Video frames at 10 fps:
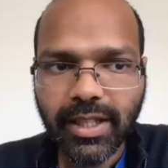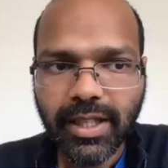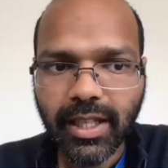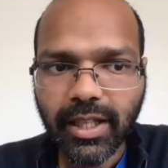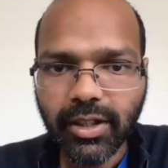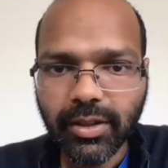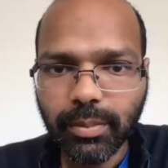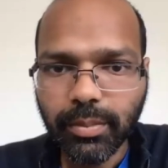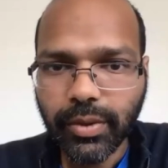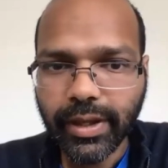I think you're
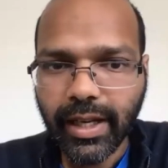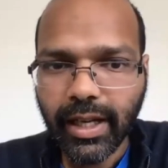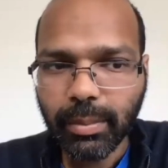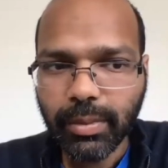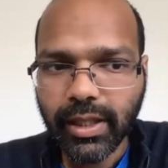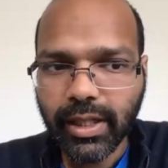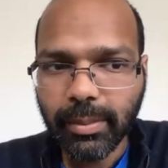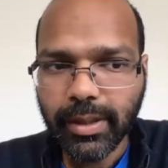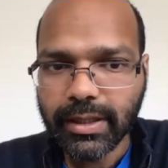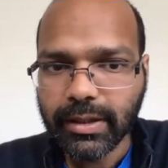breaking up a little
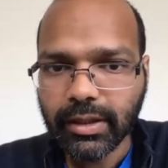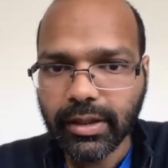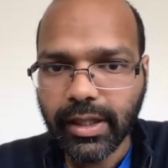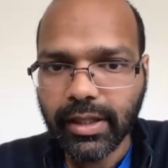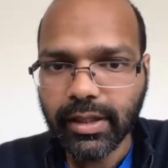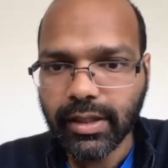bit at our end.